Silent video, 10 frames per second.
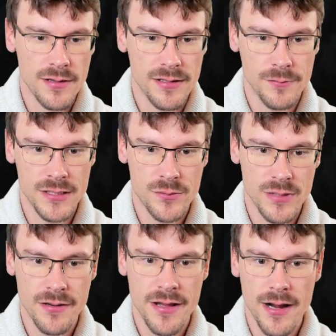which
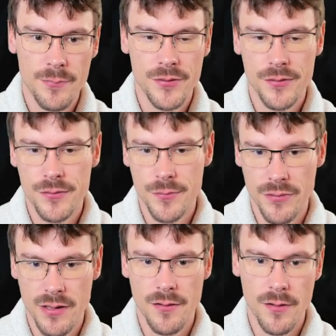will help you to
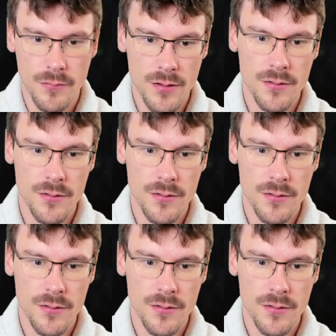build around